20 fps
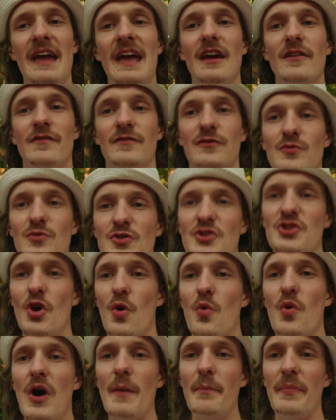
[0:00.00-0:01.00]
If you
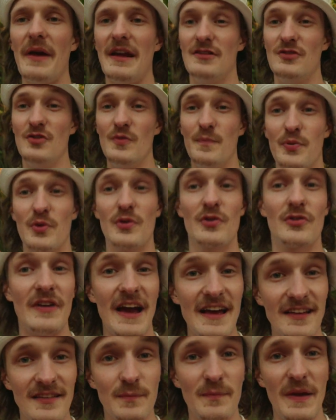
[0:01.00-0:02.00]
show up and you
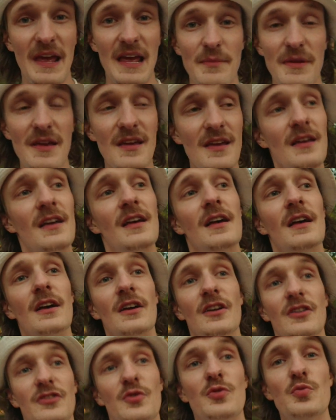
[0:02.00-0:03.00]
progress, baby,
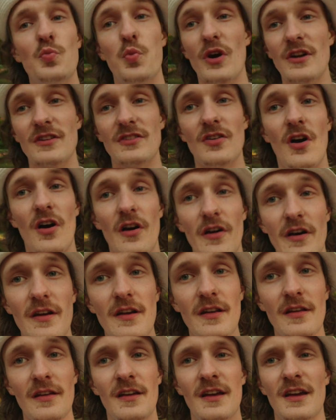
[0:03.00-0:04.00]
you worked
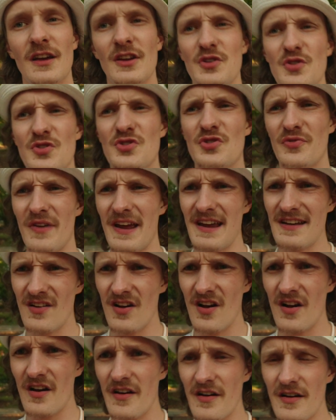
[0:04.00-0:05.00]
hard, you trained
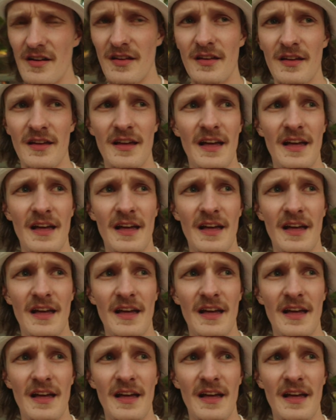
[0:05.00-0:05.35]
hard,